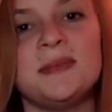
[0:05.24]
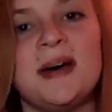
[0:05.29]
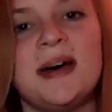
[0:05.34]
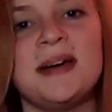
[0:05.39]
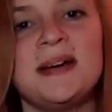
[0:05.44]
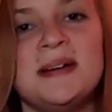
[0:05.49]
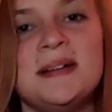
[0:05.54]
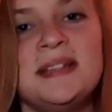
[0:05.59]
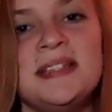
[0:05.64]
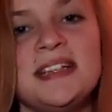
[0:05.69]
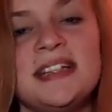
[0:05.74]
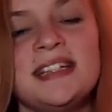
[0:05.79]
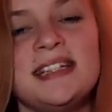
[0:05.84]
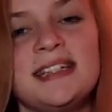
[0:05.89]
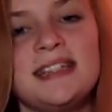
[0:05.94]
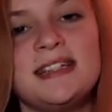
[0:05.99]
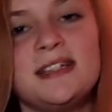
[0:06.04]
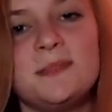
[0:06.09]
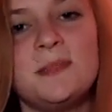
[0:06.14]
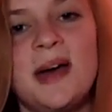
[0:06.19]
Swaggers,
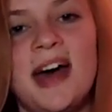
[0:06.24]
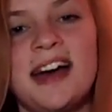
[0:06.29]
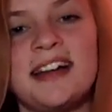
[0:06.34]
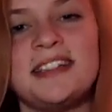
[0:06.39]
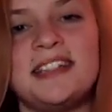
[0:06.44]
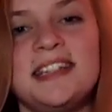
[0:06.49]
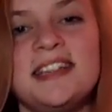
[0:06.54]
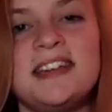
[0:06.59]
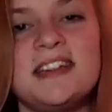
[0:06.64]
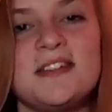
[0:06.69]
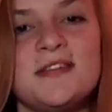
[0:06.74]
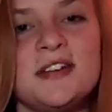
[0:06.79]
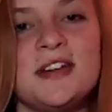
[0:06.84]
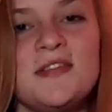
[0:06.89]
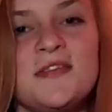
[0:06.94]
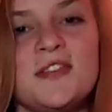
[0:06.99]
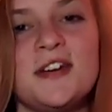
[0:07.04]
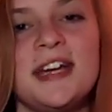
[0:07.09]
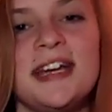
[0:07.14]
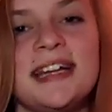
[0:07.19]
it's Patsy
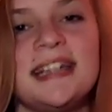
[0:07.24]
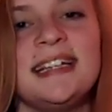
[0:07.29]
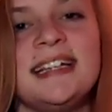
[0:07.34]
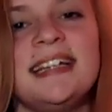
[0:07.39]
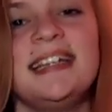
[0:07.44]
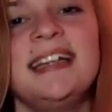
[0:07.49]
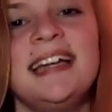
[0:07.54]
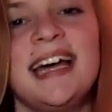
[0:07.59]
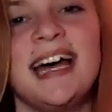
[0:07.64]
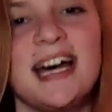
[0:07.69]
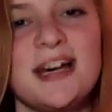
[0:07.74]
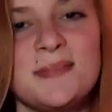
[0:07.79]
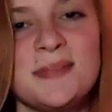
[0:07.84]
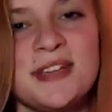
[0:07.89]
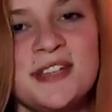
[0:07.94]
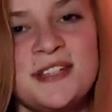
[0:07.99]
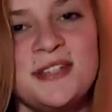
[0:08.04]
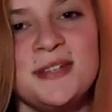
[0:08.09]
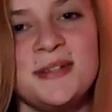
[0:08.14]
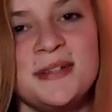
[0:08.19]
covering for Hannah.
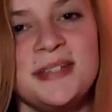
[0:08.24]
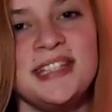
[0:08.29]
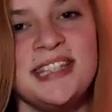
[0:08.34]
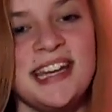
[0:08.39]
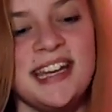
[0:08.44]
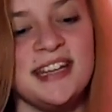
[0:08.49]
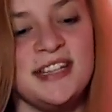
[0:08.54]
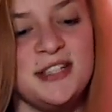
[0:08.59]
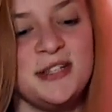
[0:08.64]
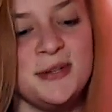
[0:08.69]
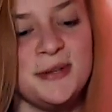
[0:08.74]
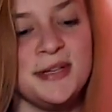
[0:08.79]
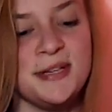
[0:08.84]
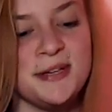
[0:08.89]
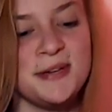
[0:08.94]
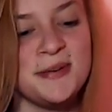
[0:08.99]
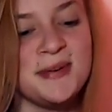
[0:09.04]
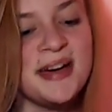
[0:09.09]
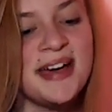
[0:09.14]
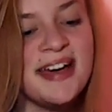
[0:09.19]
Happy Tuesday to
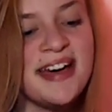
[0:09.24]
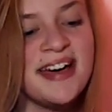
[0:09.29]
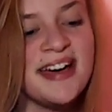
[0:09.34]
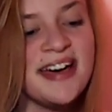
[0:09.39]
you.